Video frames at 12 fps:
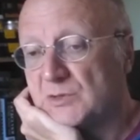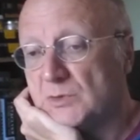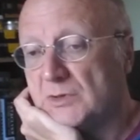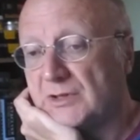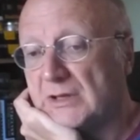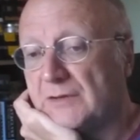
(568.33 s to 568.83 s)

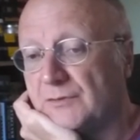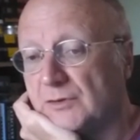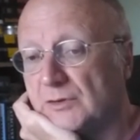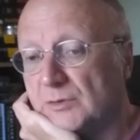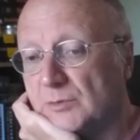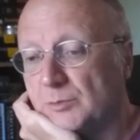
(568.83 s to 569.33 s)
worth the
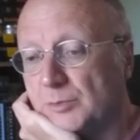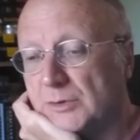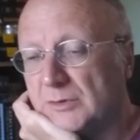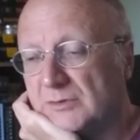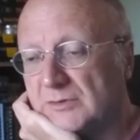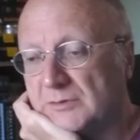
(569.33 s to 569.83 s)
effort,
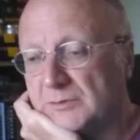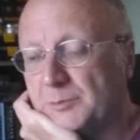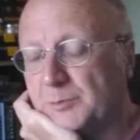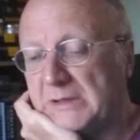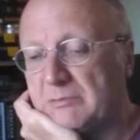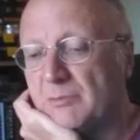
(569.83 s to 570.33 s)
but
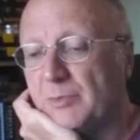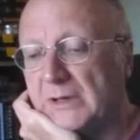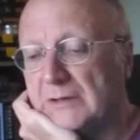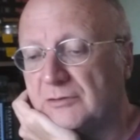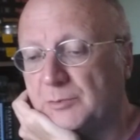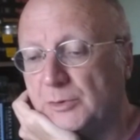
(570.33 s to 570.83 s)
be
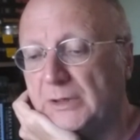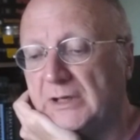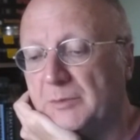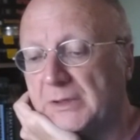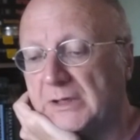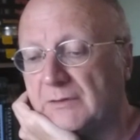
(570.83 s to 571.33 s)
prepared to put
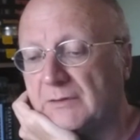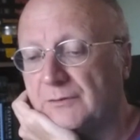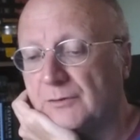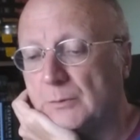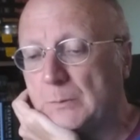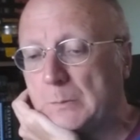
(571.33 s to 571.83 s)
in a bit of
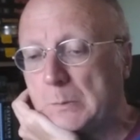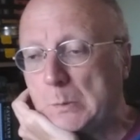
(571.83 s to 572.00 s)
effort,